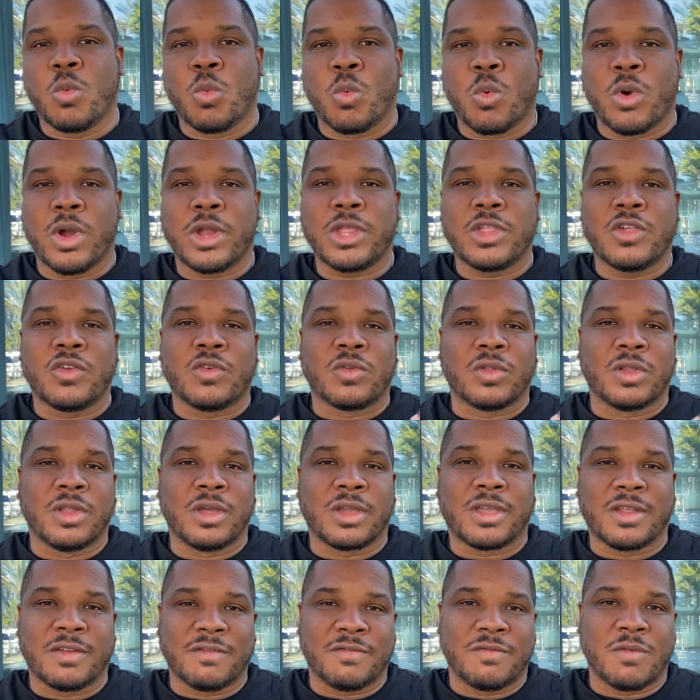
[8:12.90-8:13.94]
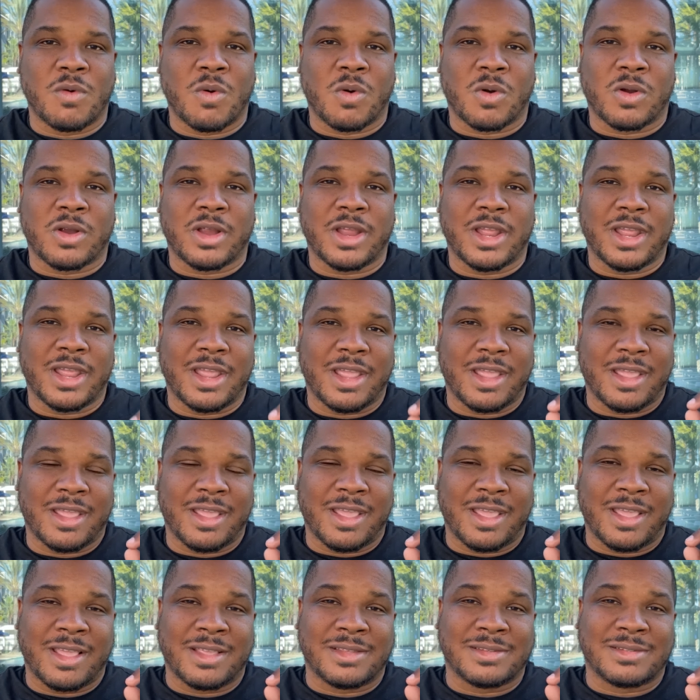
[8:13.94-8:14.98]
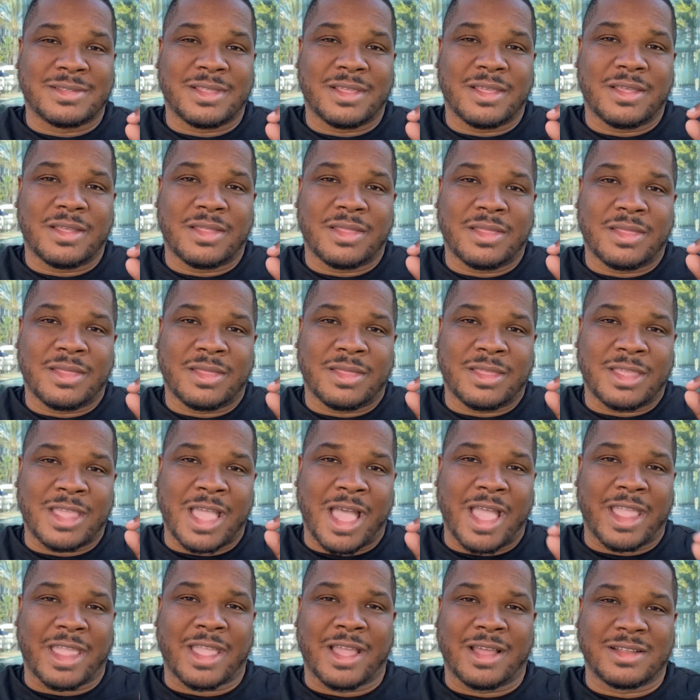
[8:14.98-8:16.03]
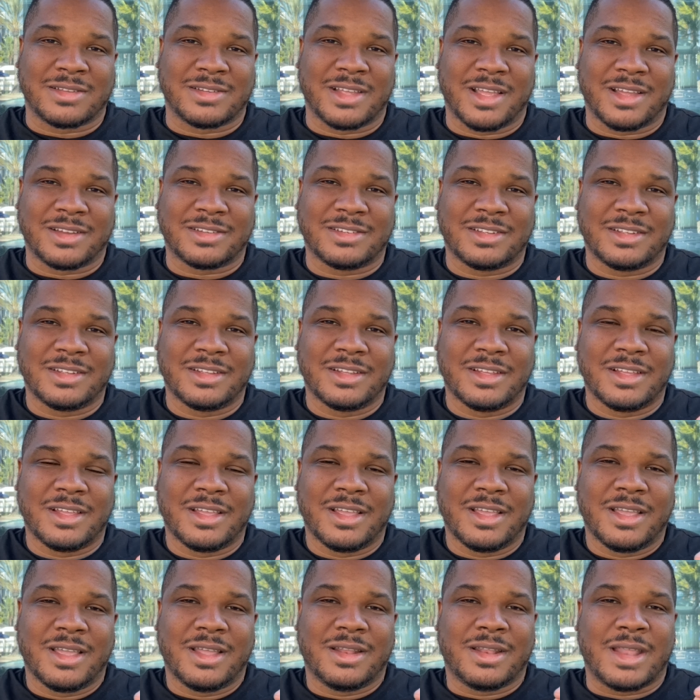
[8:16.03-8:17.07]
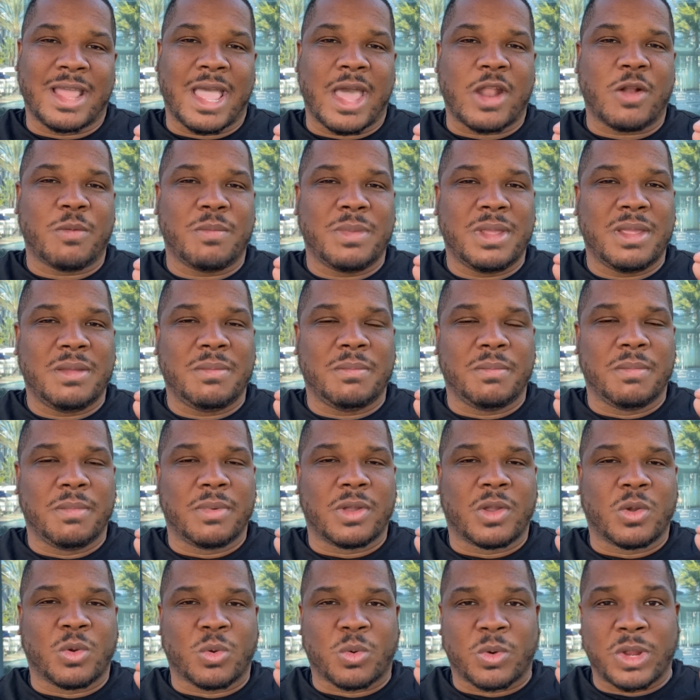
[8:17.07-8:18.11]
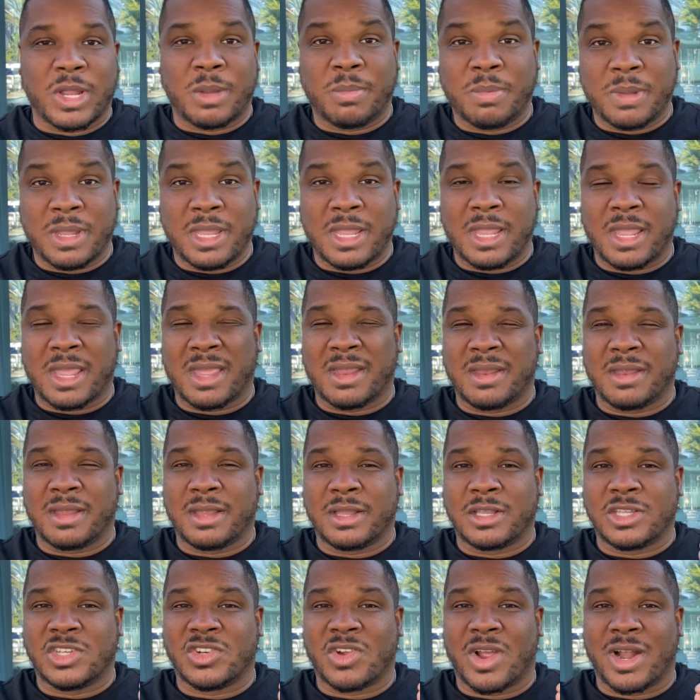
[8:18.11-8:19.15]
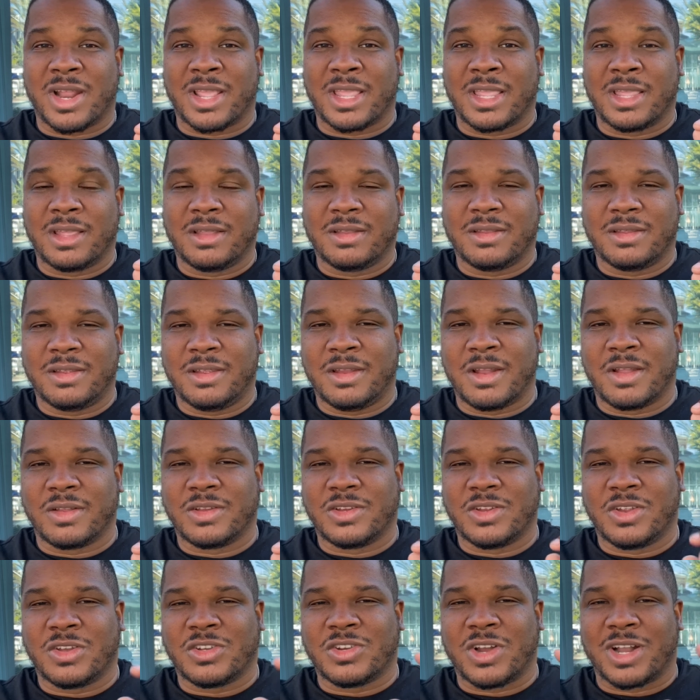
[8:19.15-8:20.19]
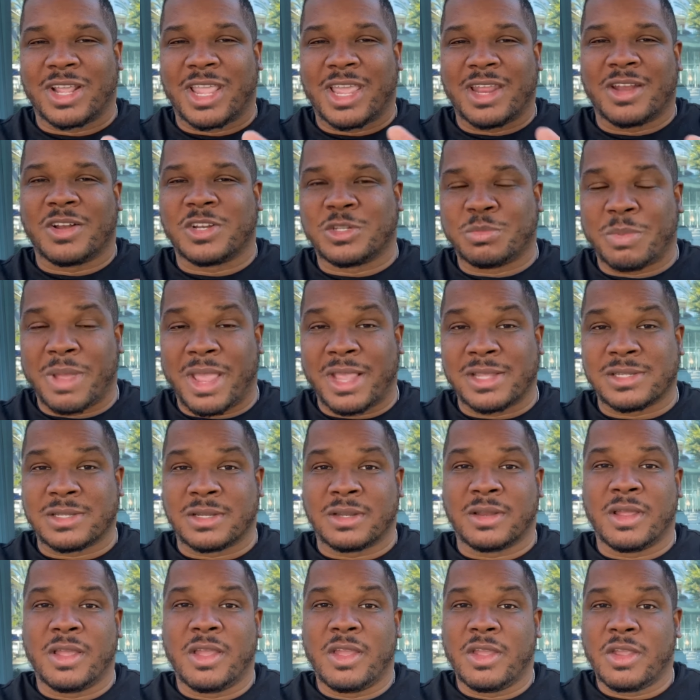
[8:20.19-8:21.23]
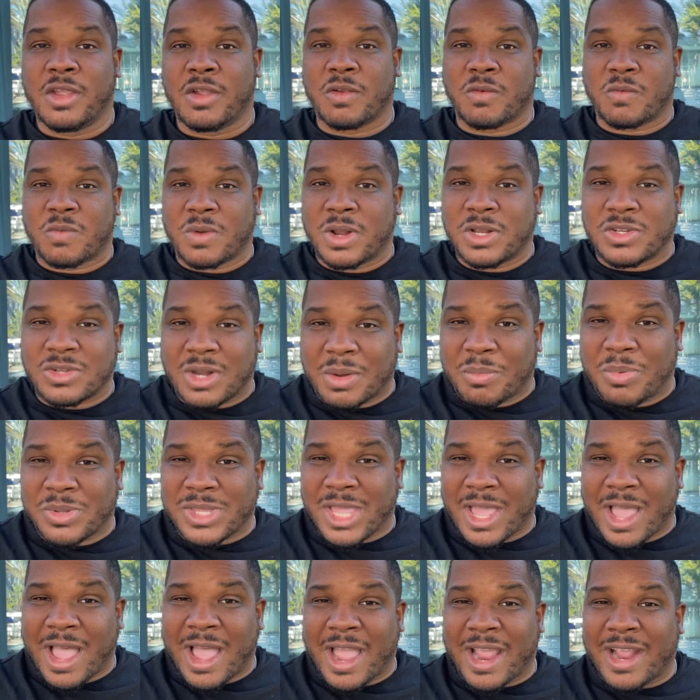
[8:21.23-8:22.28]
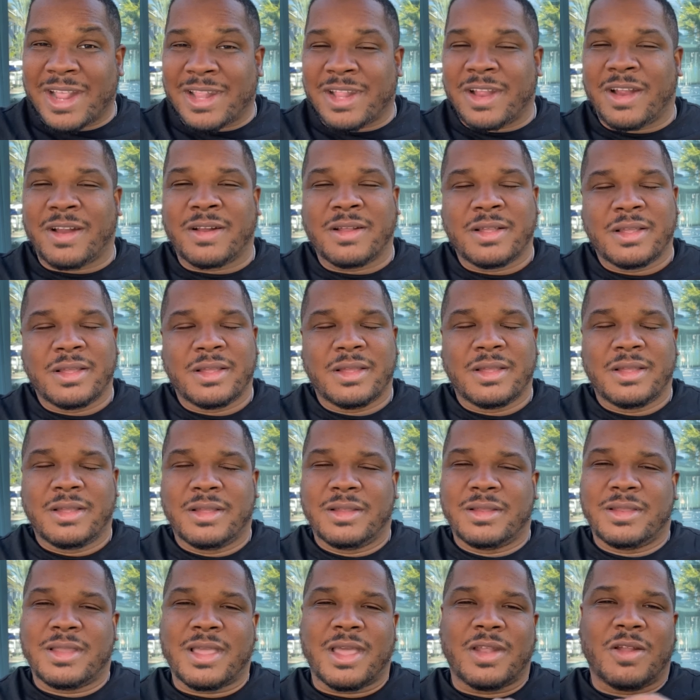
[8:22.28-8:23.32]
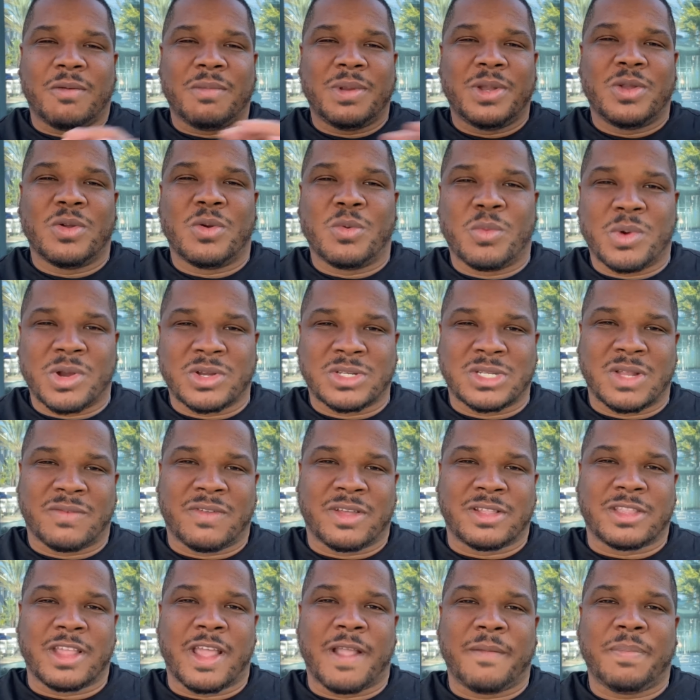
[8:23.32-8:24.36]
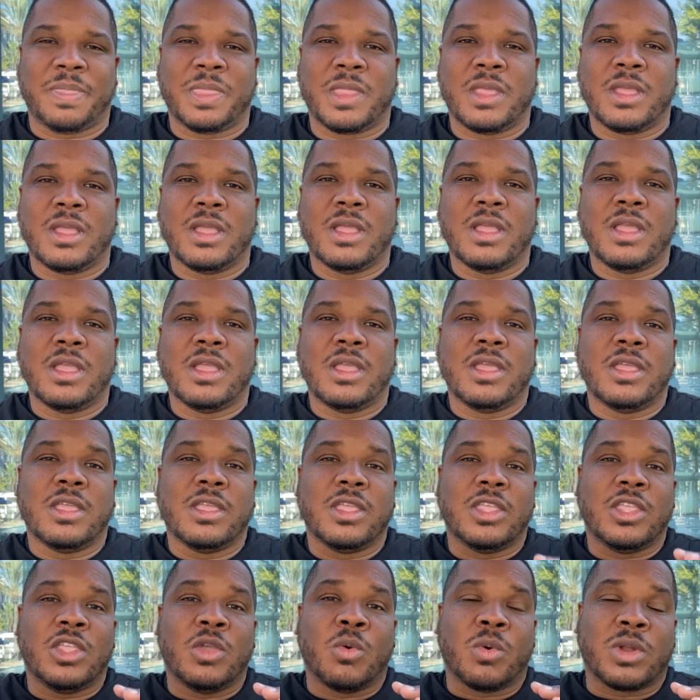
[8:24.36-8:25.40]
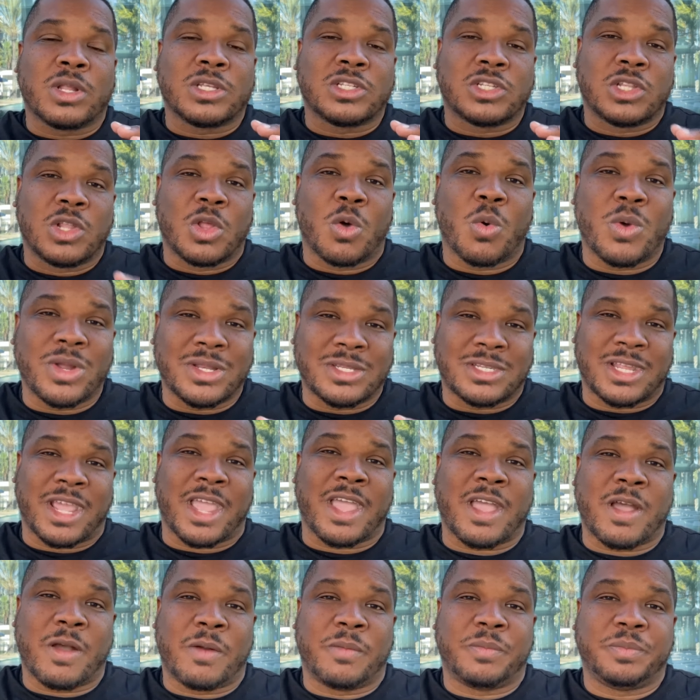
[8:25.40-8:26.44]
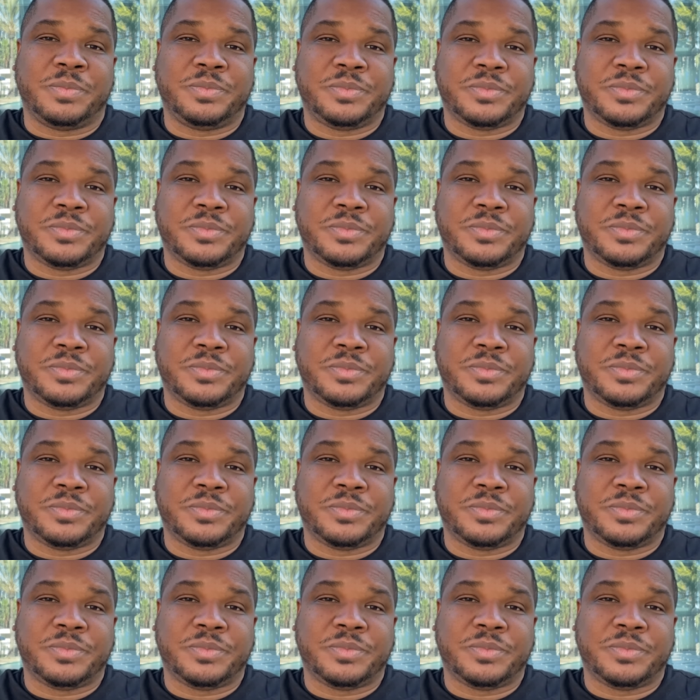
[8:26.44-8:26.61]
what you're looking for is the eye contact. Now I don't mean creepy and, and try to you know you're trying to get in their space and you're really trying to put that eye in there. Now don't be doing weird stuff like that. You want to slow it down,